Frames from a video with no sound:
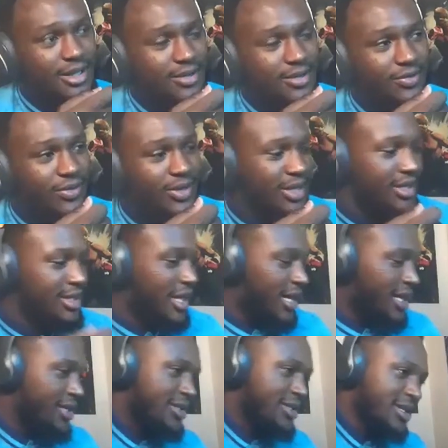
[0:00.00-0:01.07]
you think he's
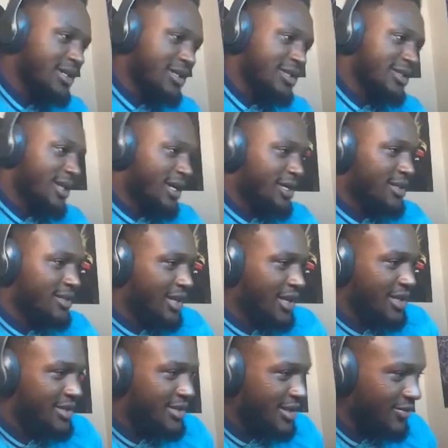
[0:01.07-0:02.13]
96,
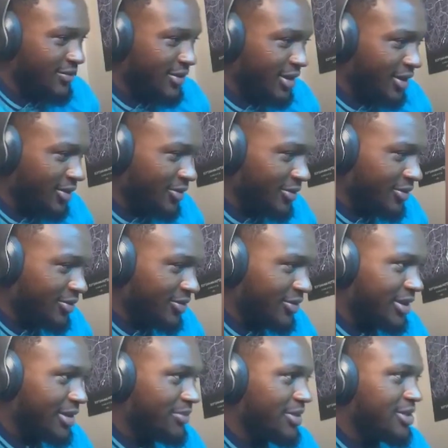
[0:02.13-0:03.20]
97? I don't know.
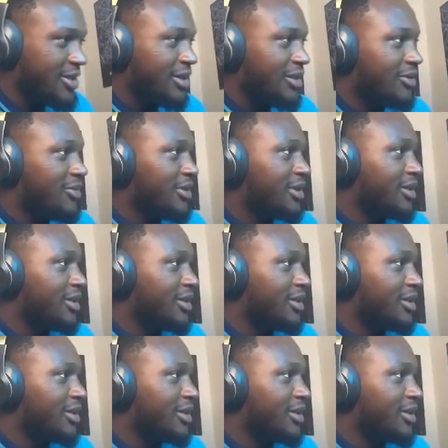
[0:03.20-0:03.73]
Let me check quick.